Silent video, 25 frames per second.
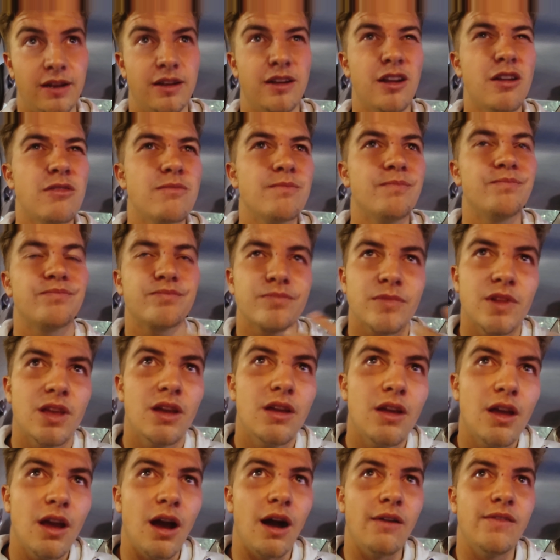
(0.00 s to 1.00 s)

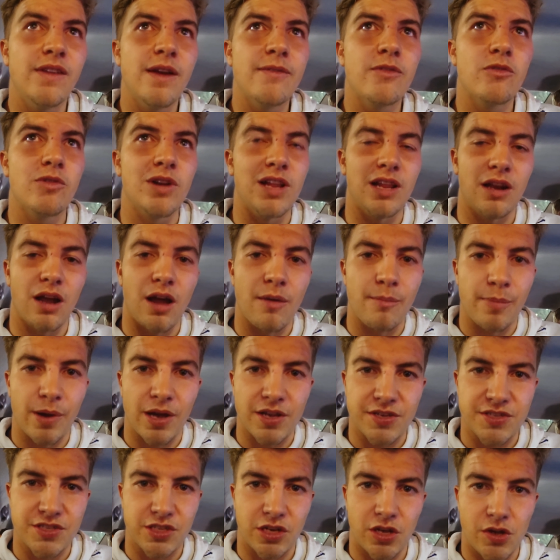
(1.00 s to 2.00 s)
I've never really liked
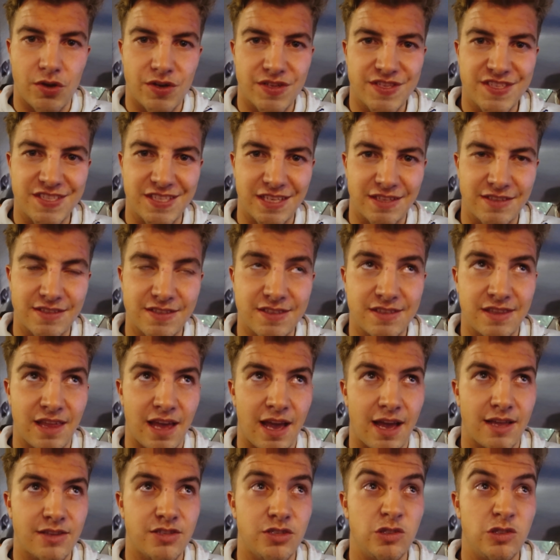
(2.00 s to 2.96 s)
Barcelona since that